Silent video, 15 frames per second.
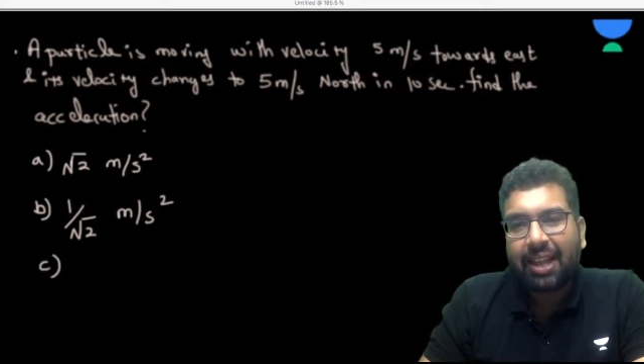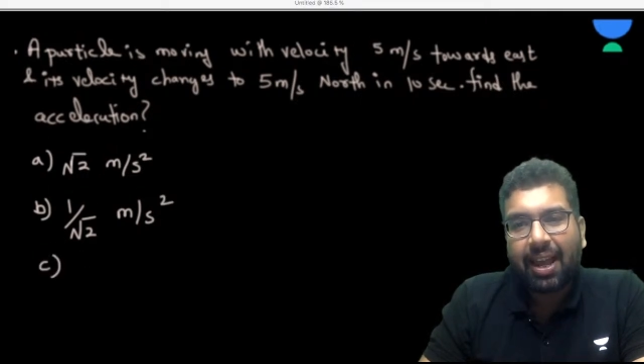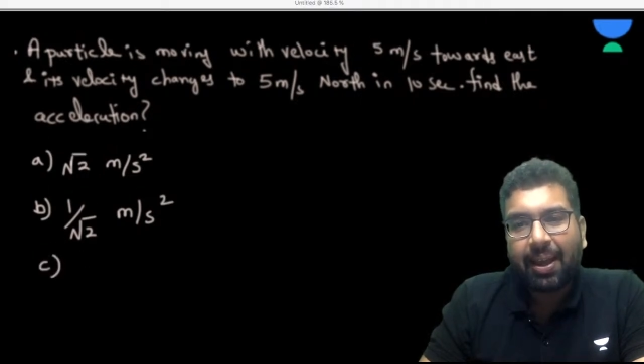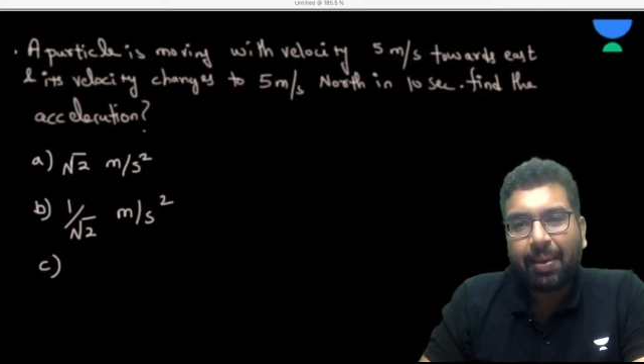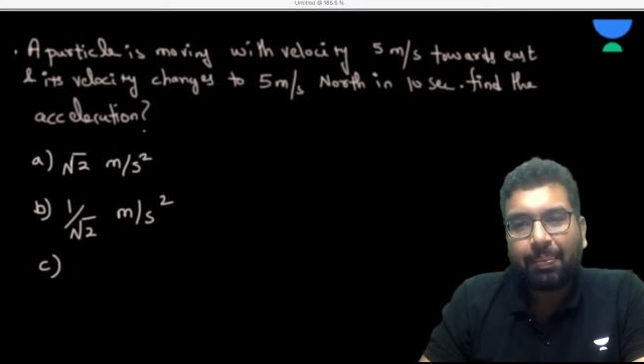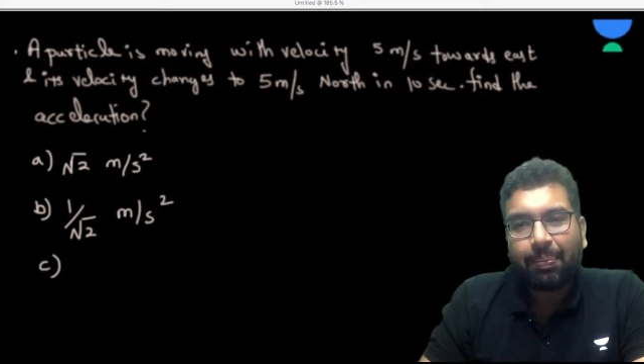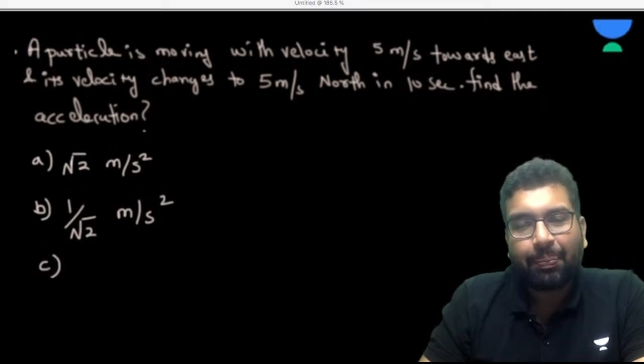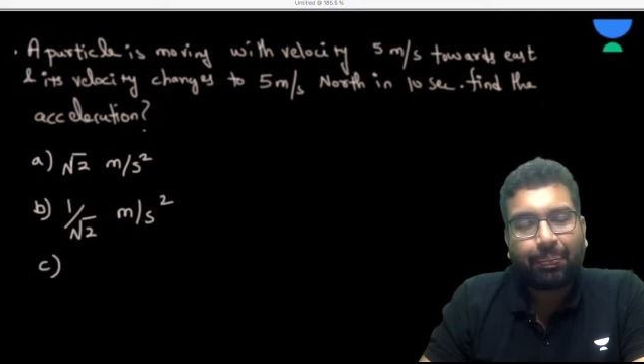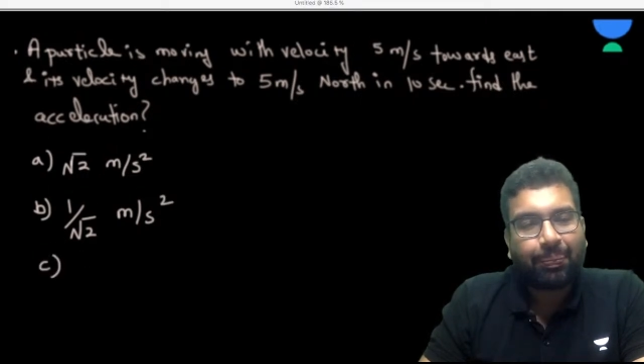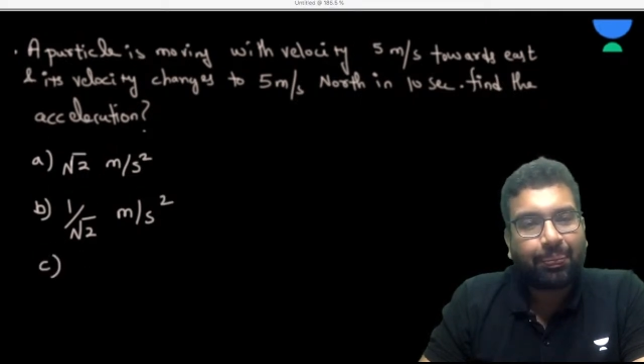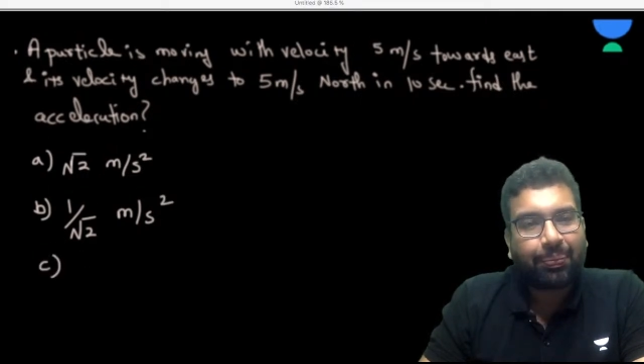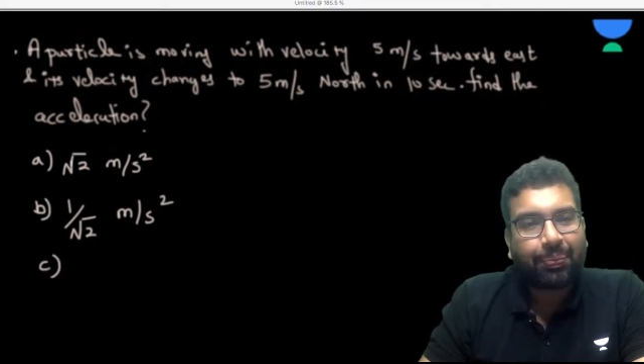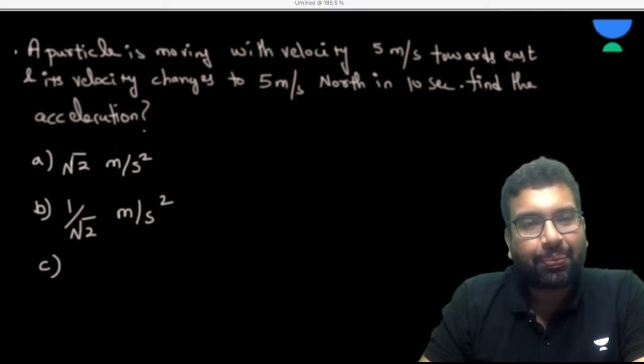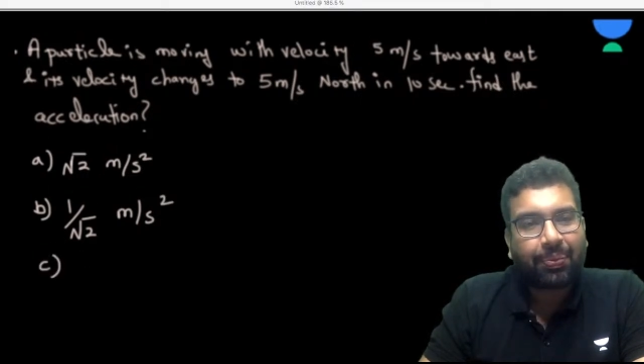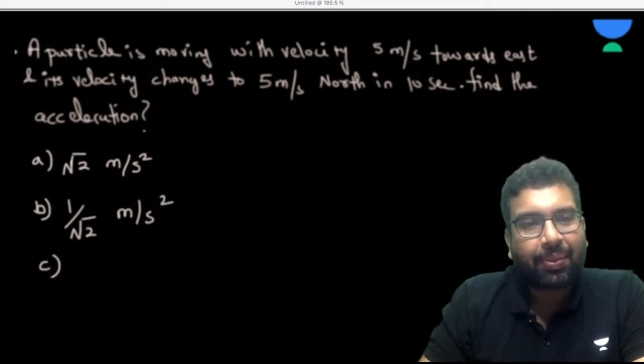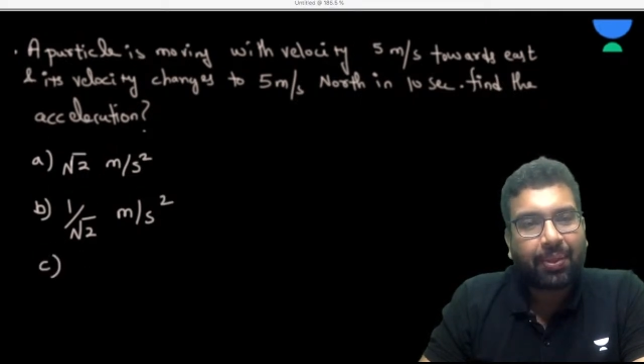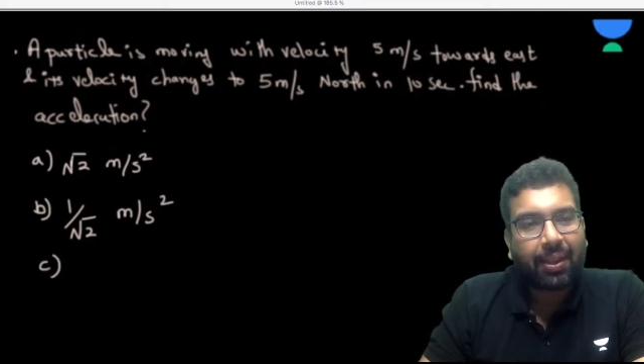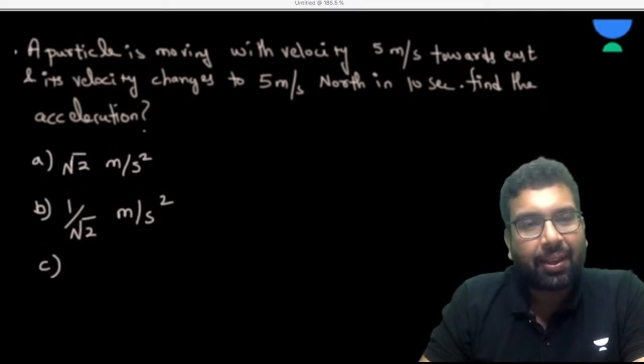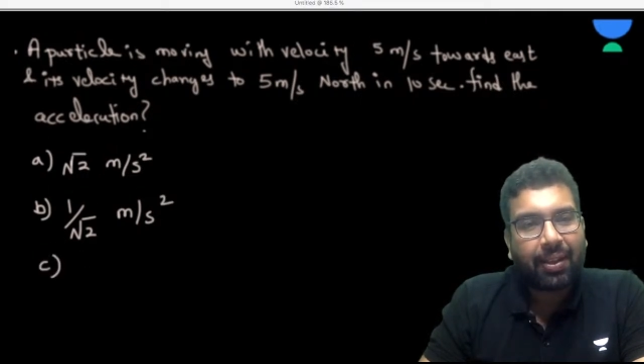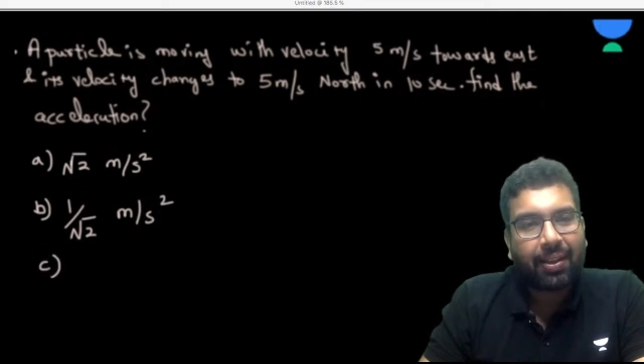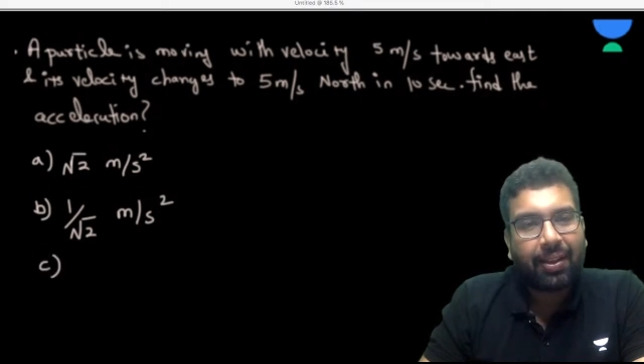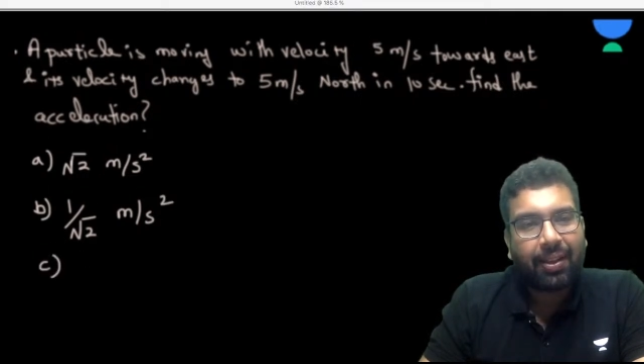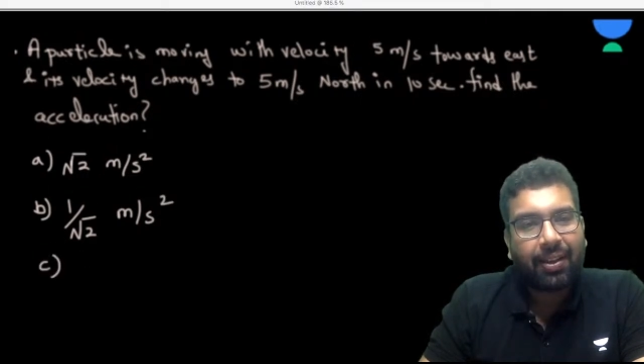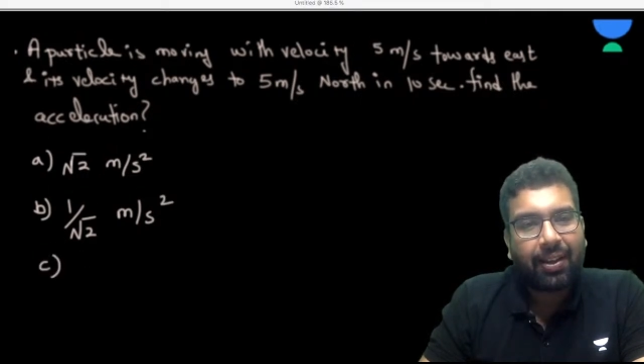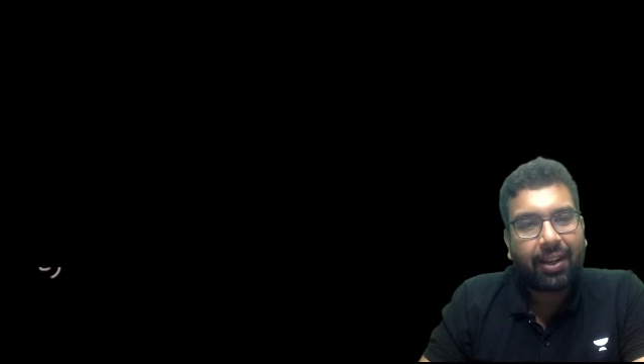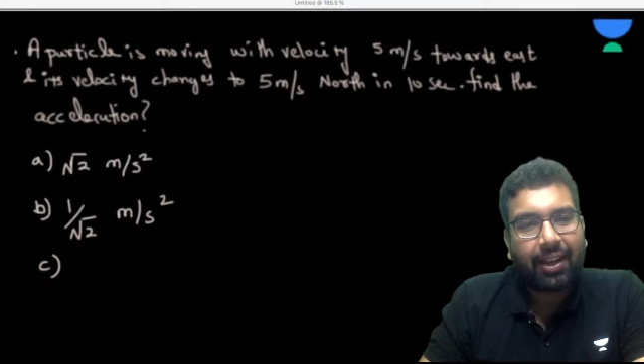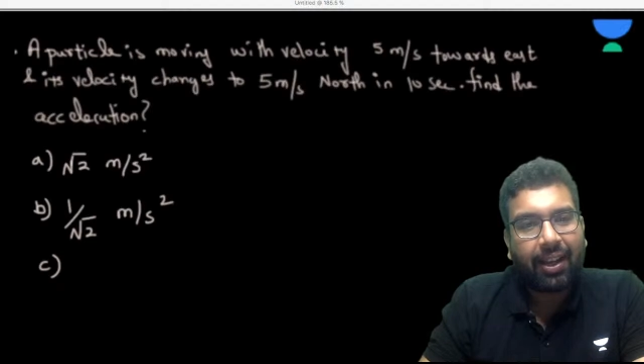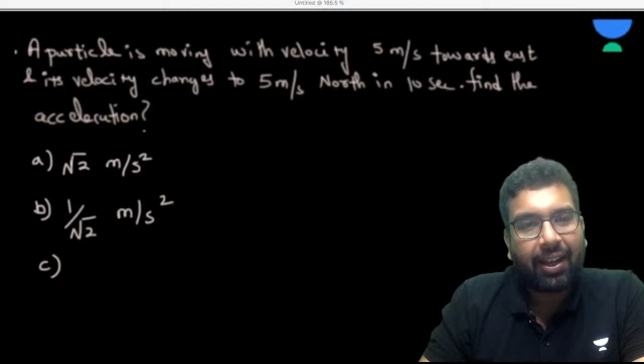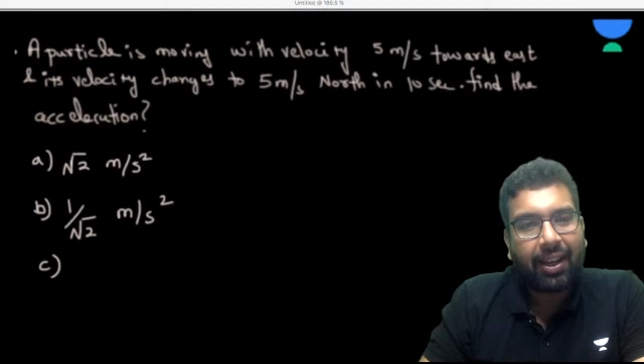I am. Okay.